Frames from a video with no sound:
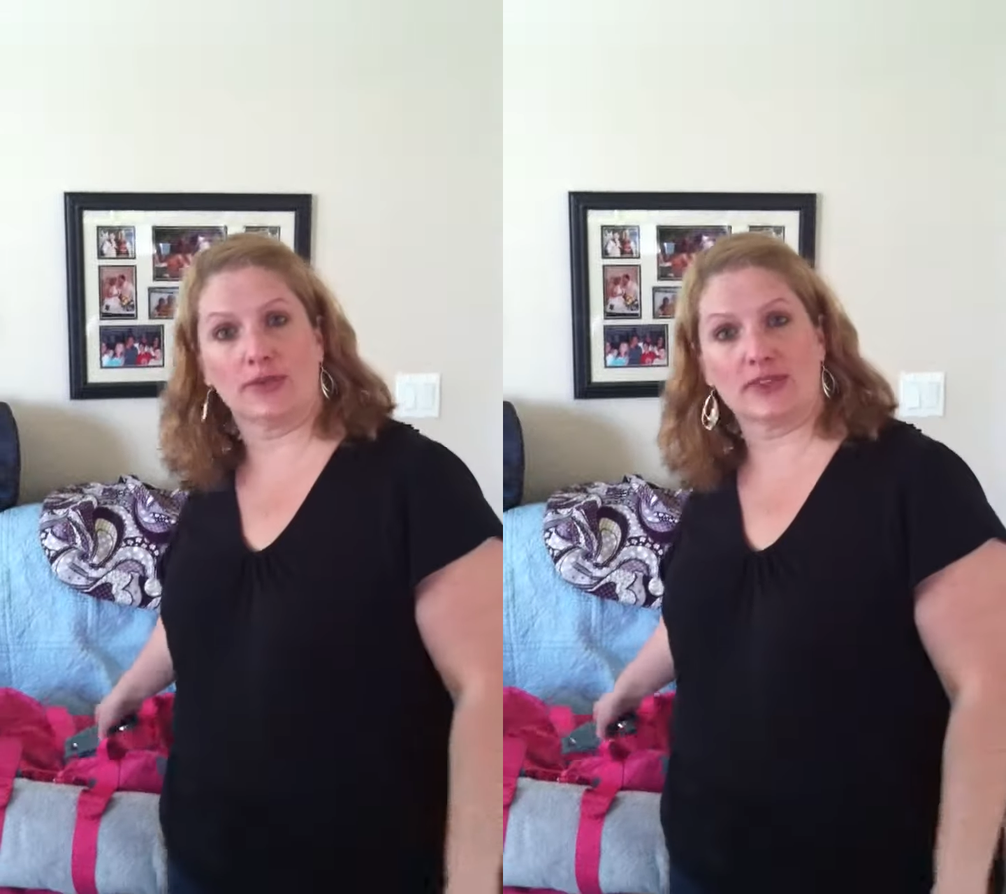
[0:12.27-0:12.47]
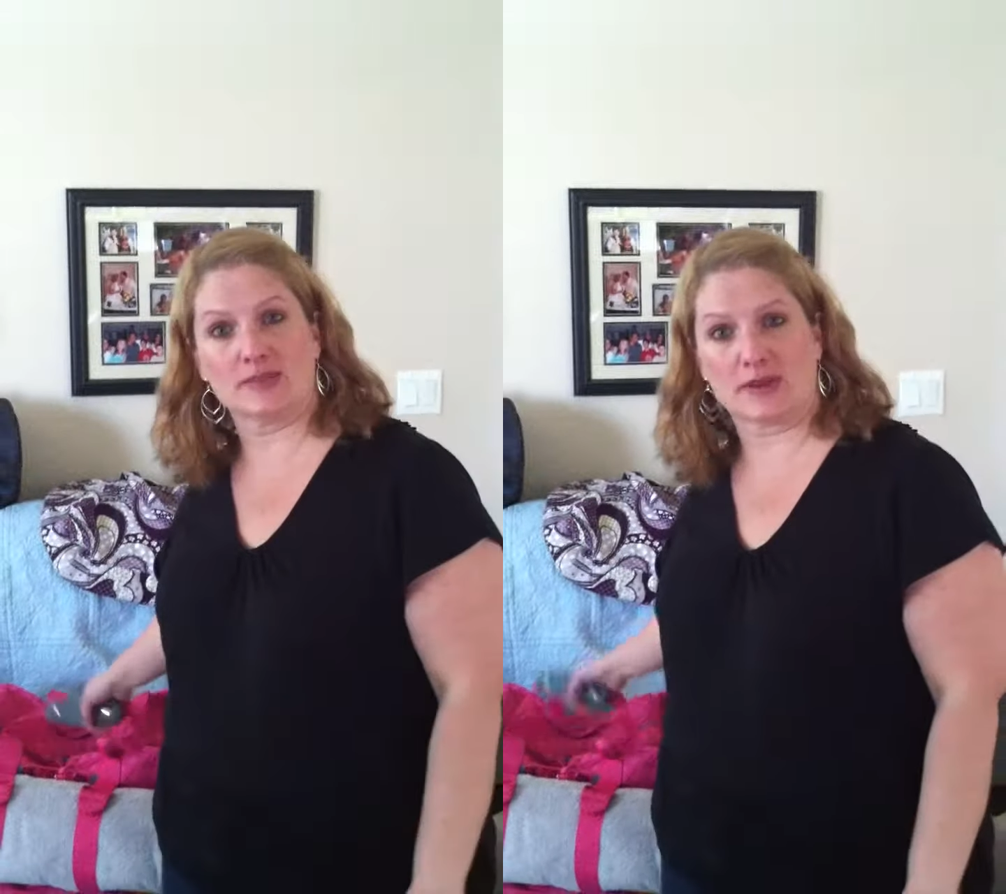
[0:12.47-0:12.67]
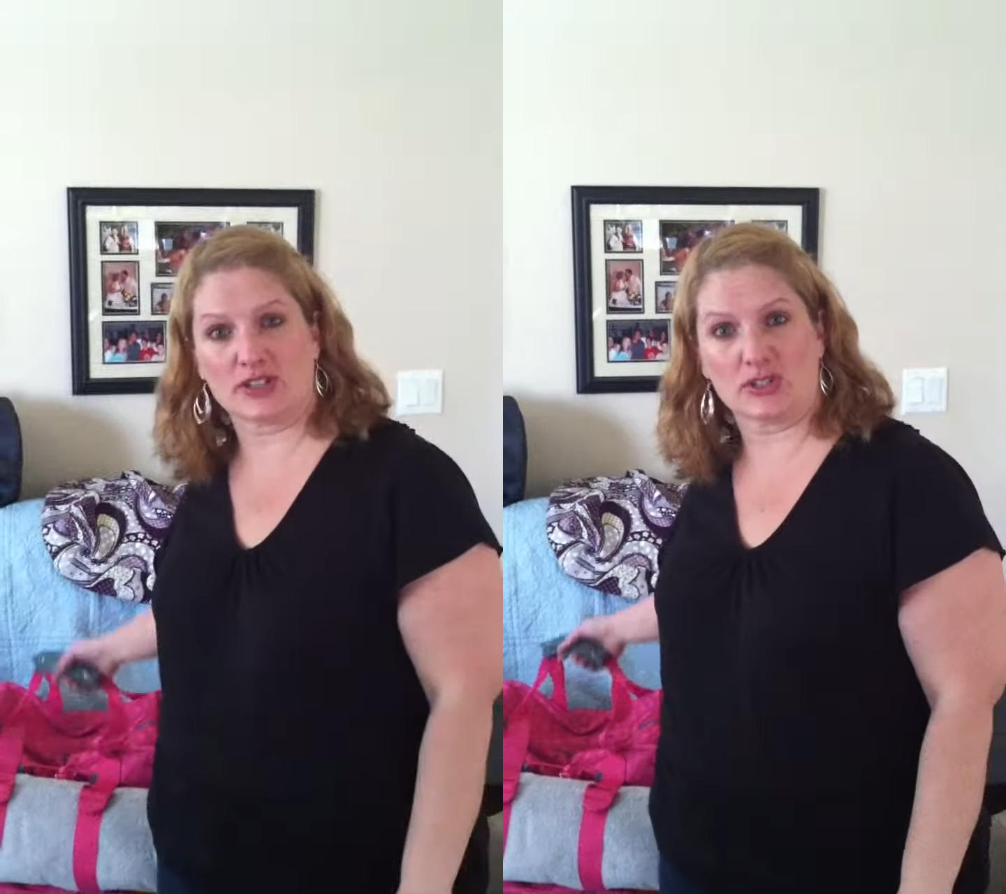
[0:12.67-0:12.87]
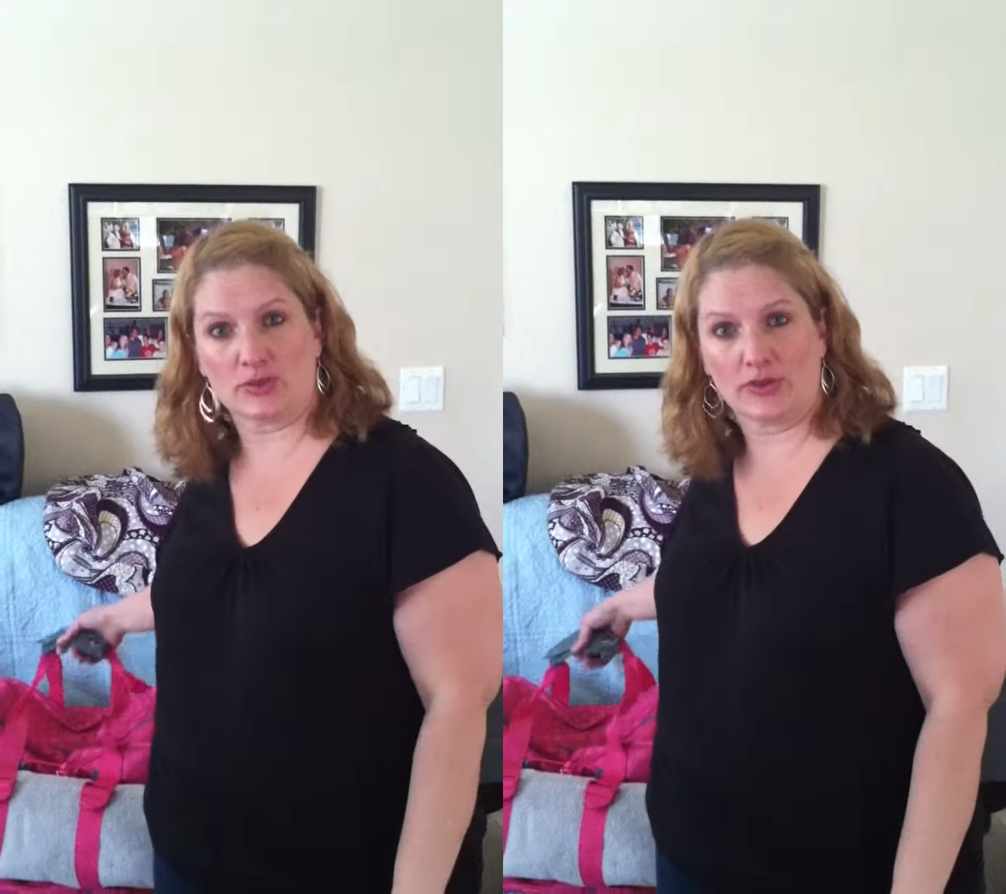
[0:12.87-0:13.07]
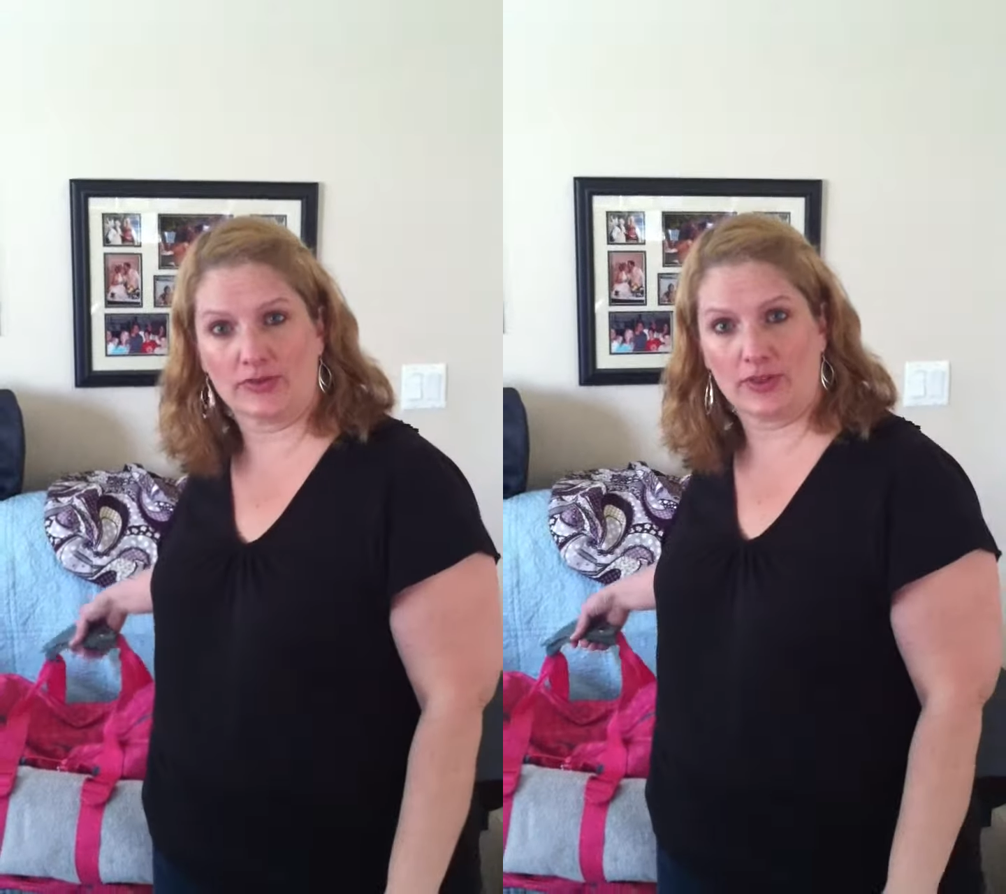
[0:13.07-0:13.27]
what the
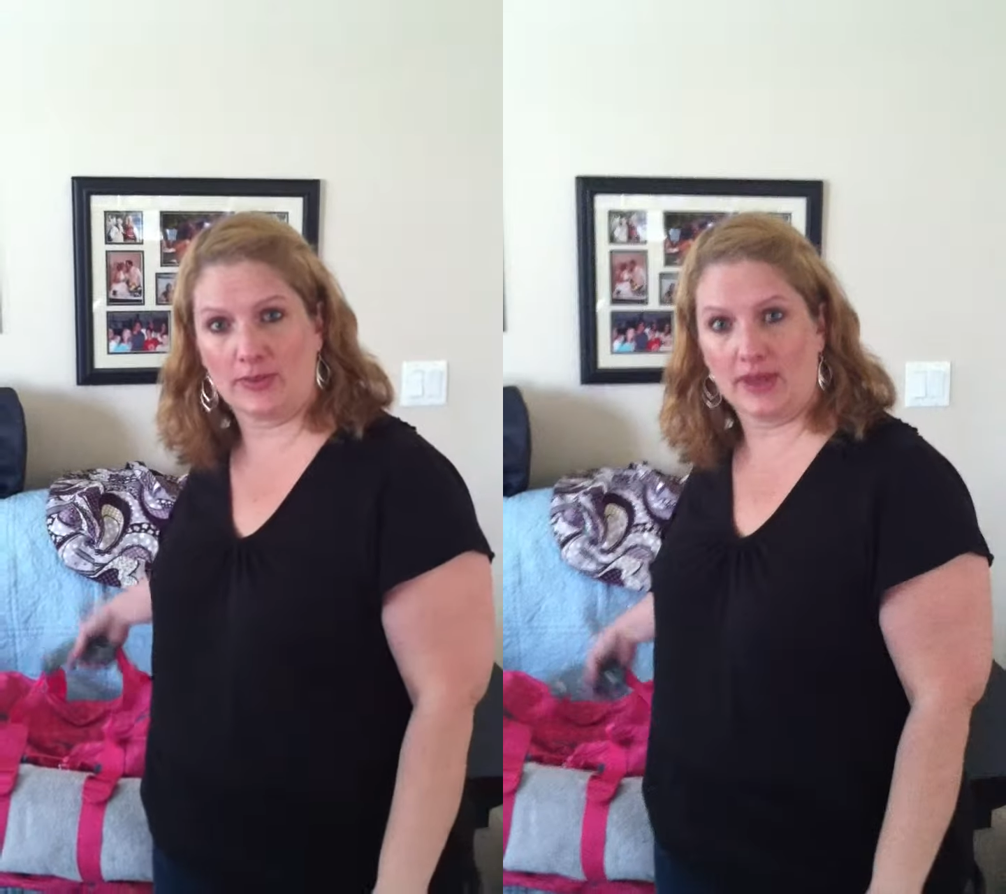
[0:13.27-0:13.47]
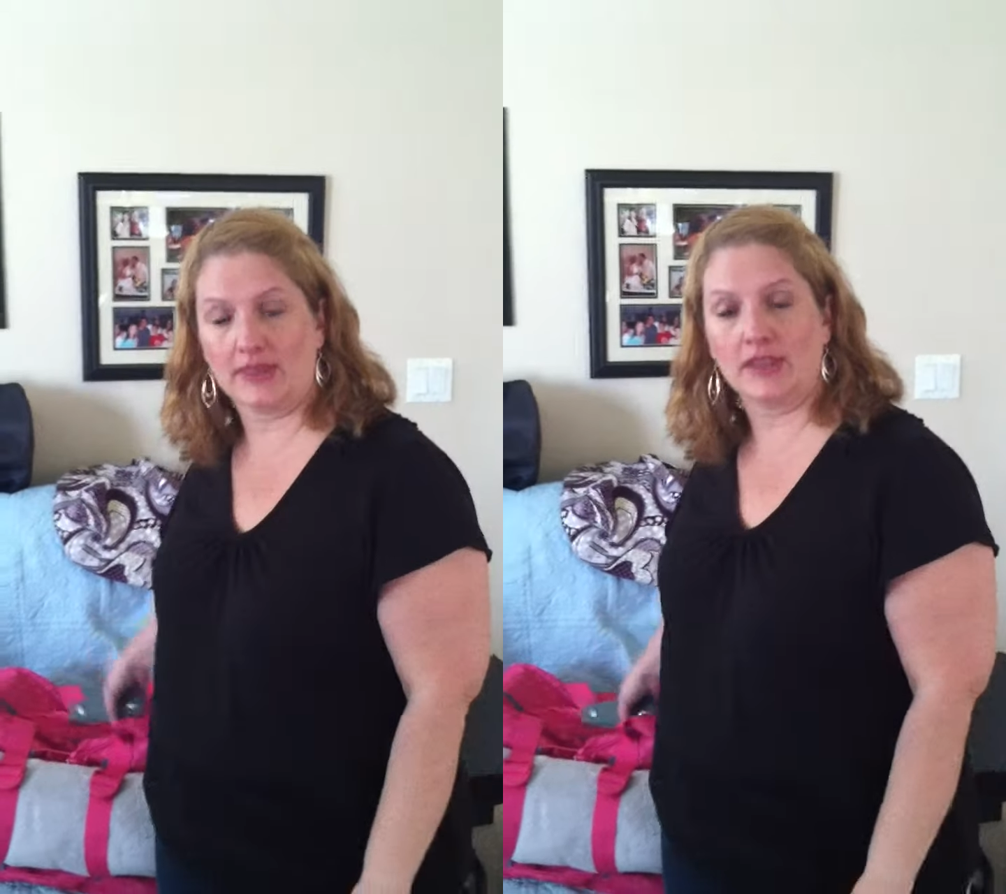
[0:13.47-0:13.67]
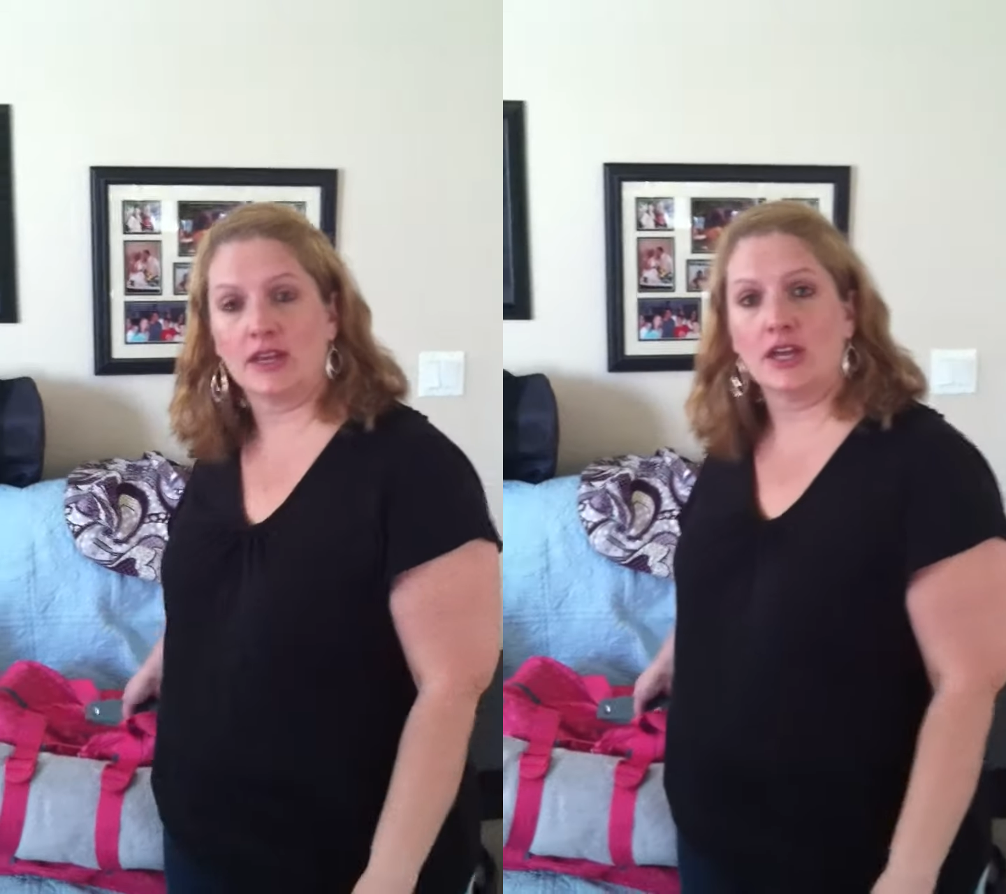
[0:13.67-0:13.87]
specials were for the month.